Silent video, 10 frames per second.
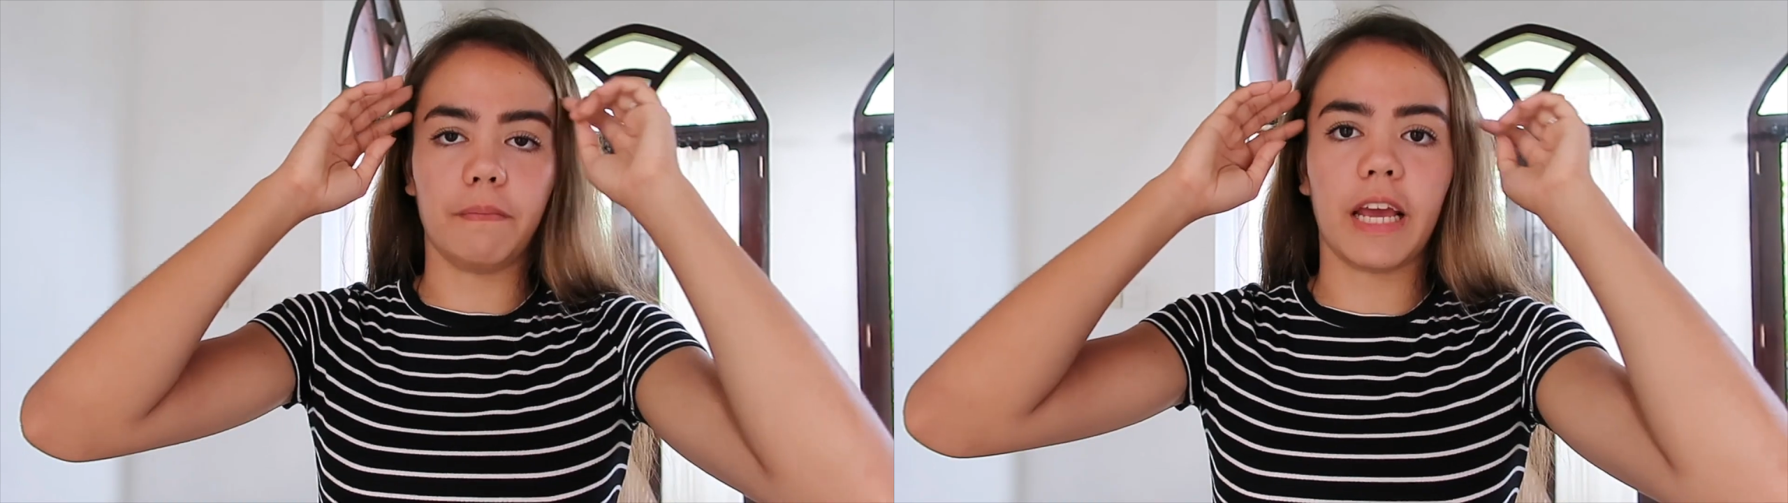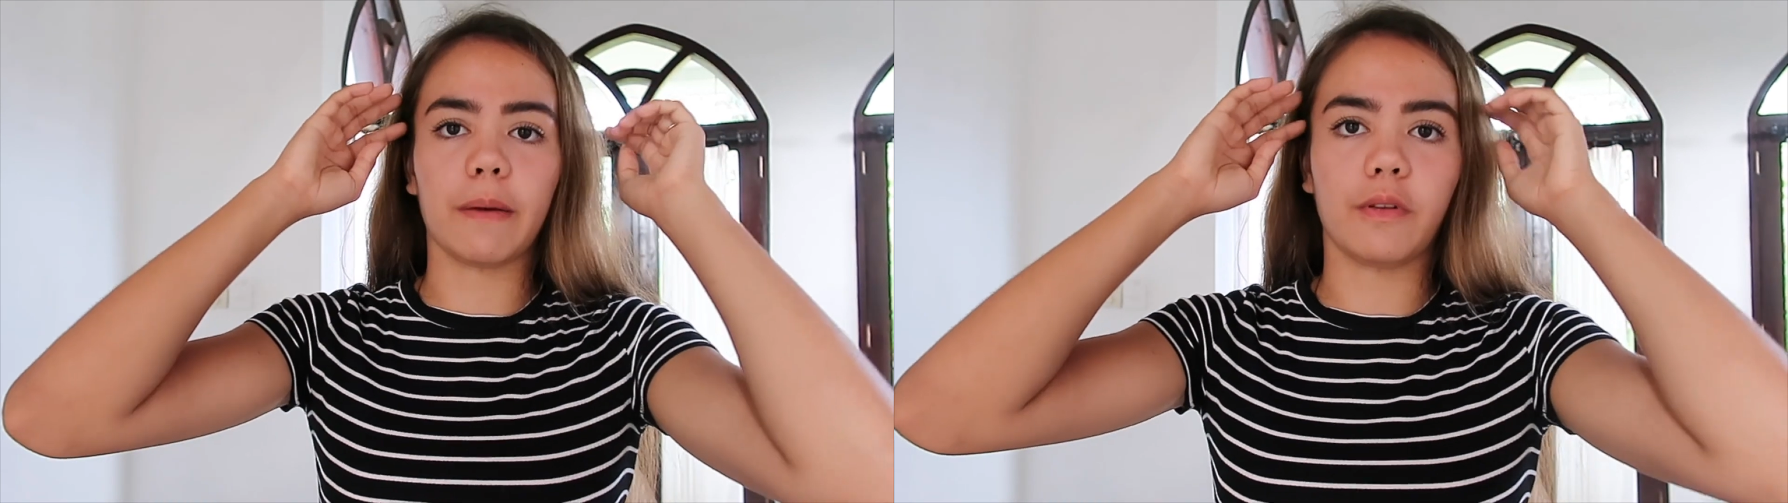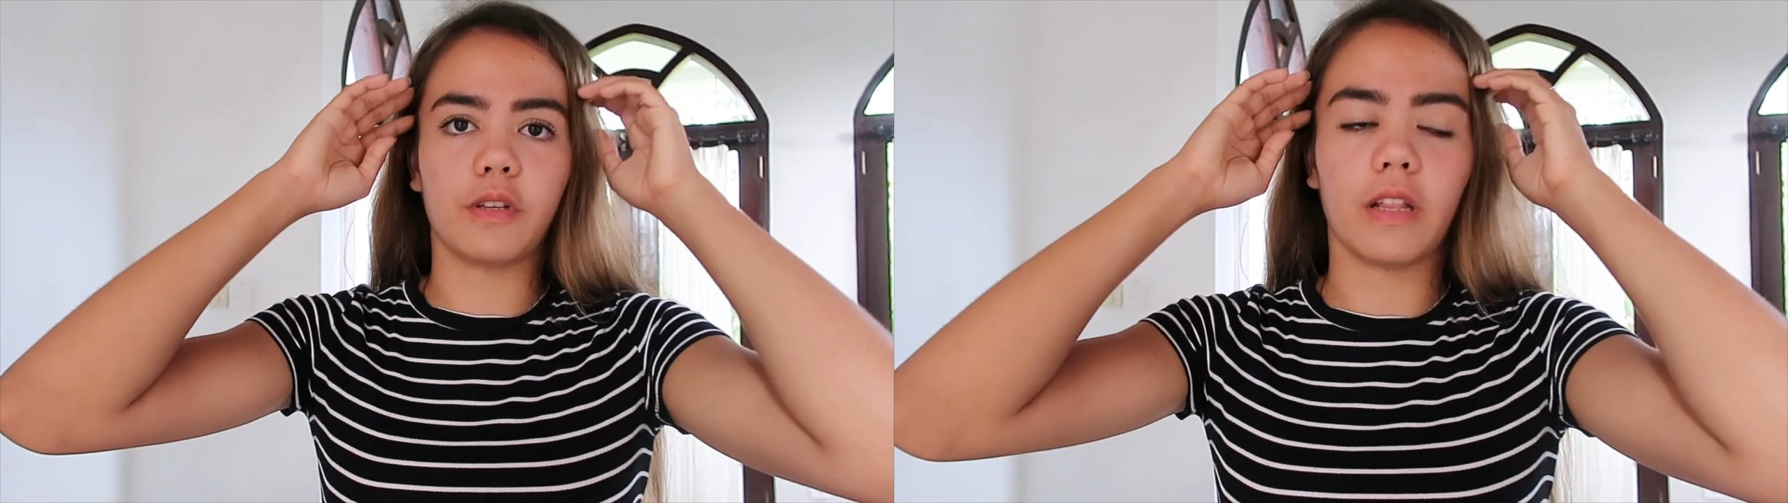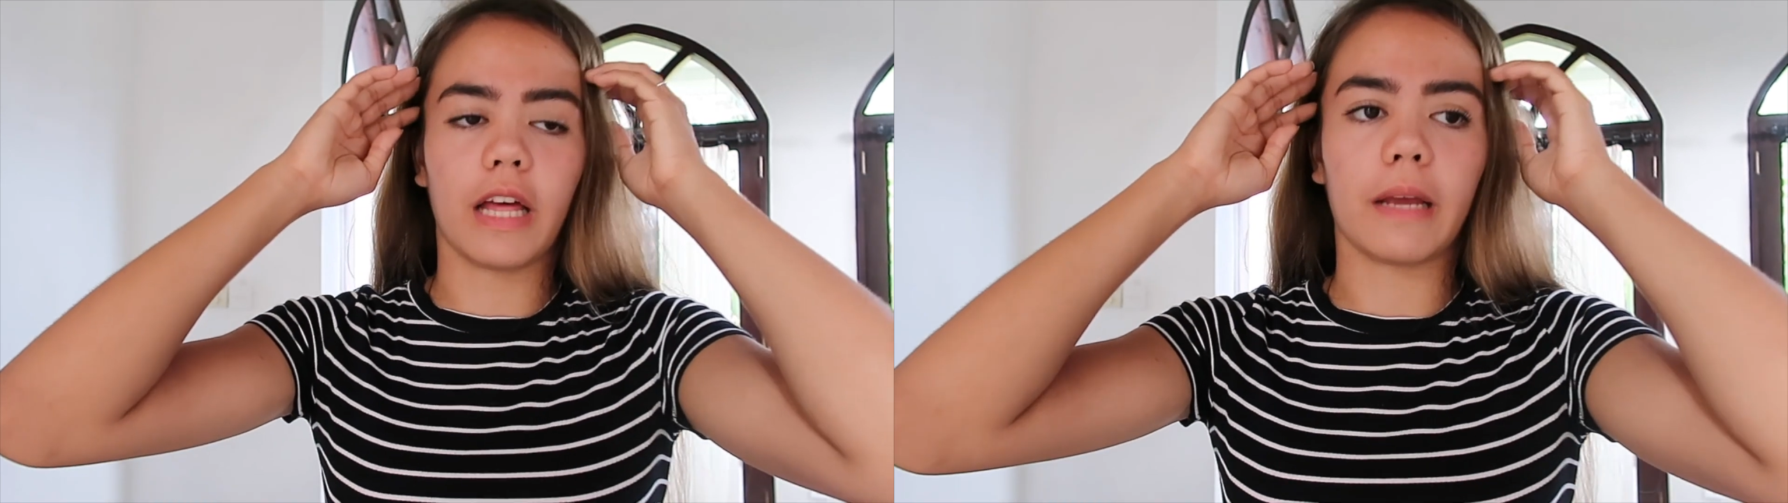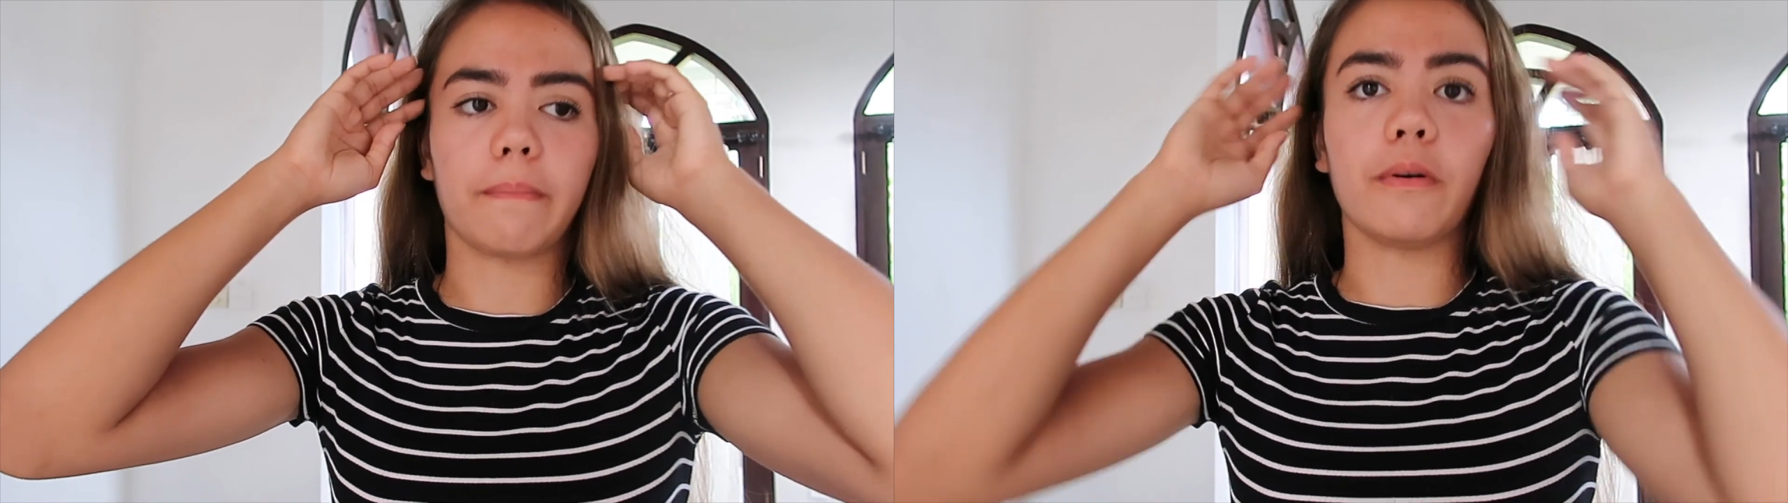be able to
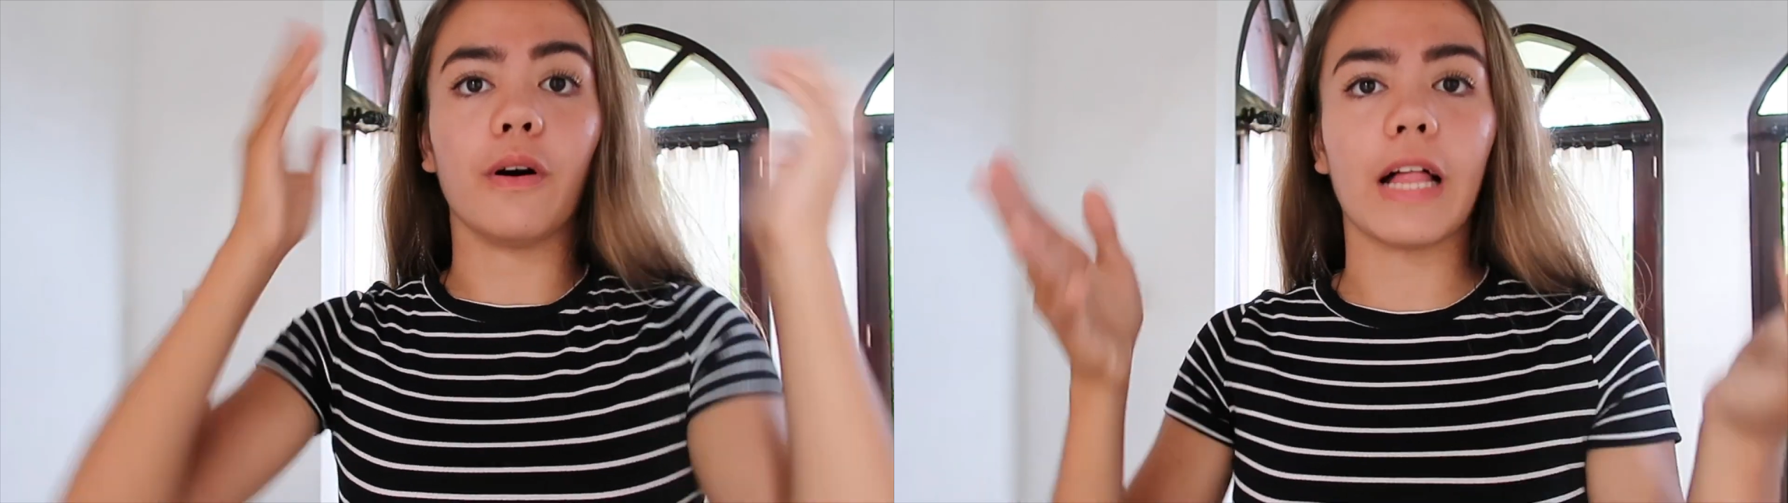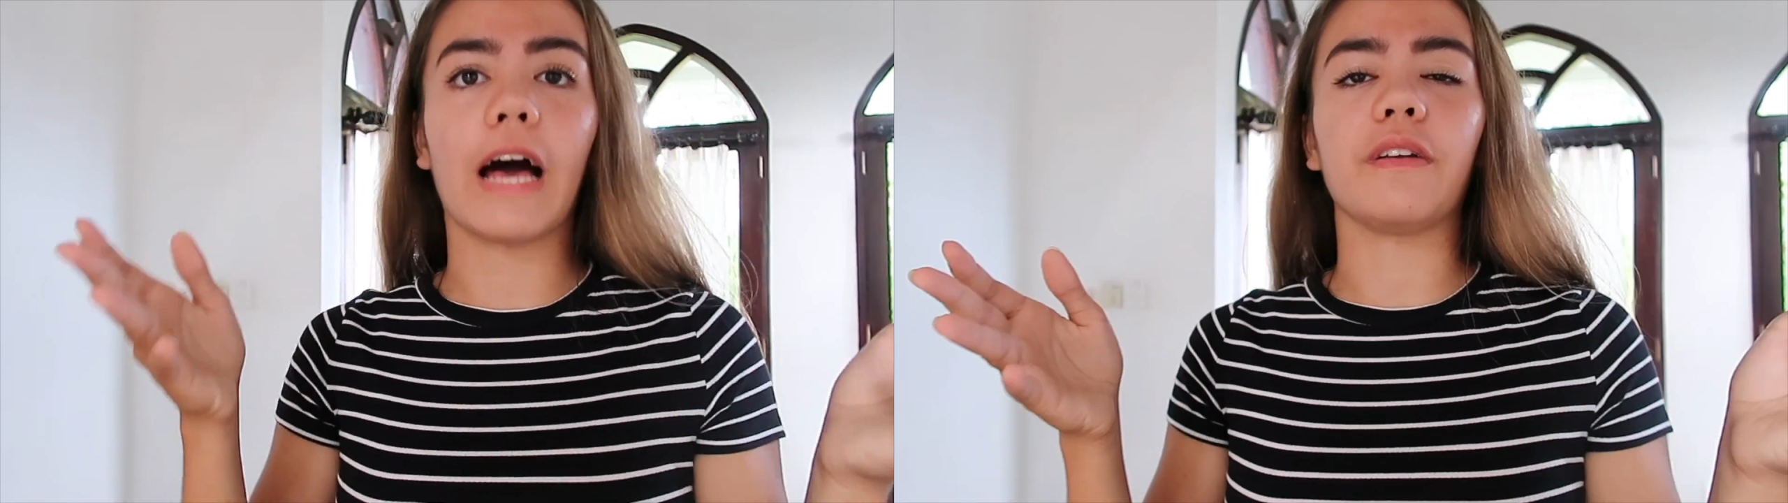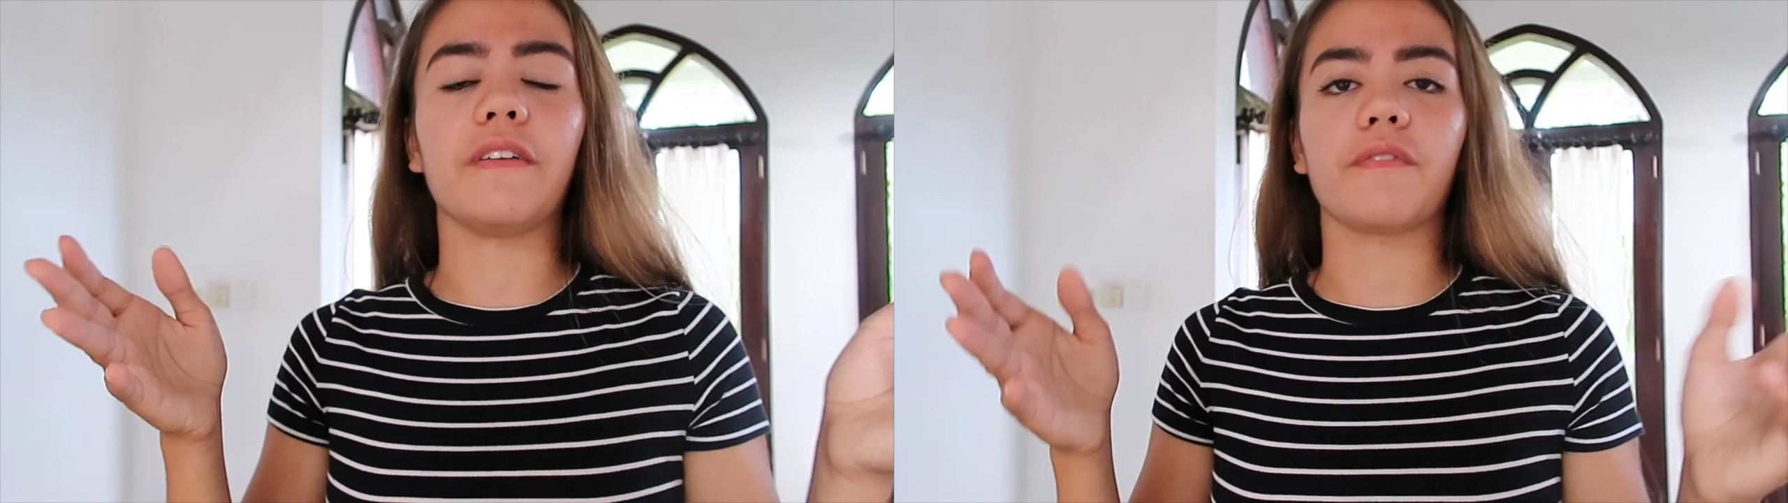like pull out